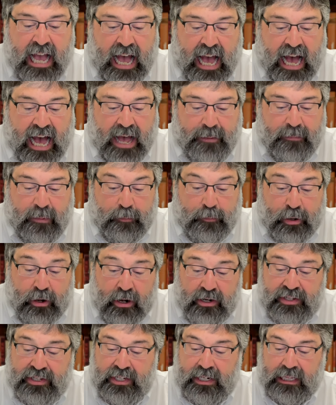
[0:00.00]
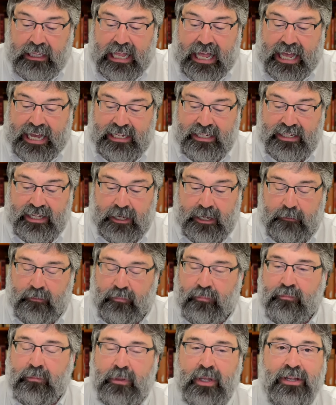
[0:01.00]
Um, personalizing.
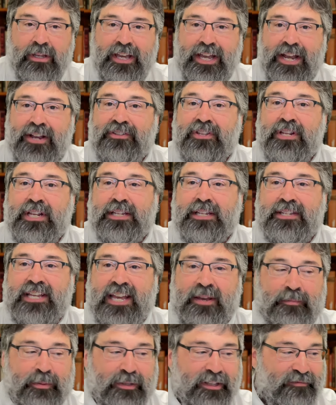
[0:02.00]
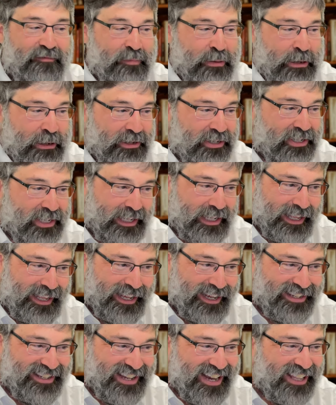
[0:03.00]
Here's an example of
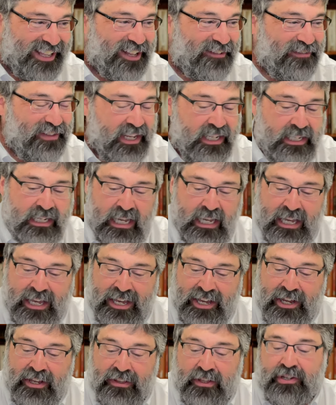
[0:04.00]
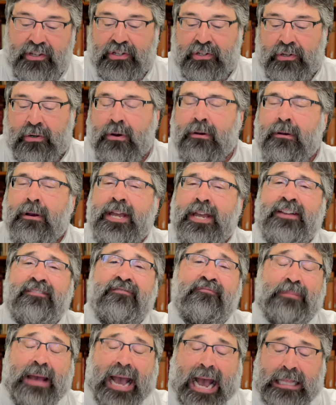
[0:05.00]
personalizing. I love this. The story
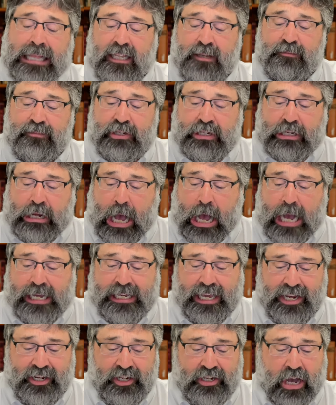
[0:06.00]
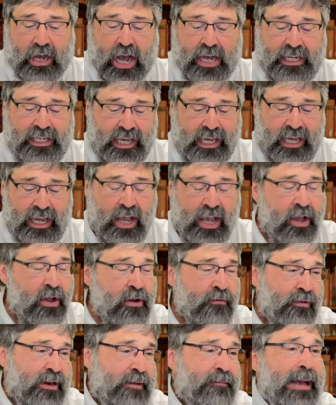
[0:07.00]
of Balaam's talking donkey
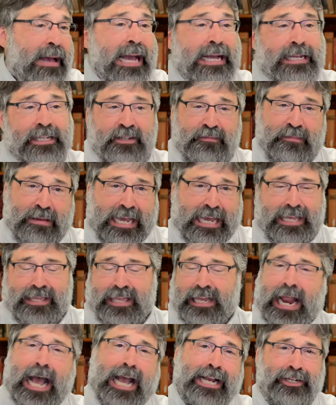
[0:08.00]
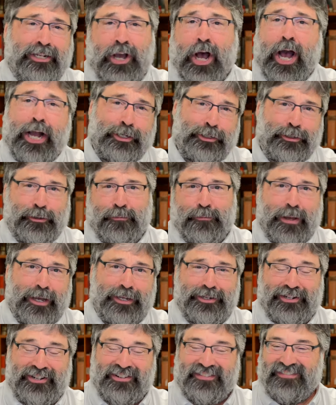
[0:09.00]
reminds me that I talk too
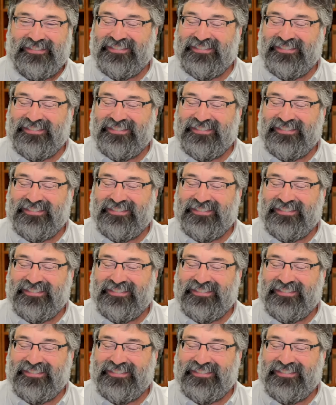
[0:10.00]
much.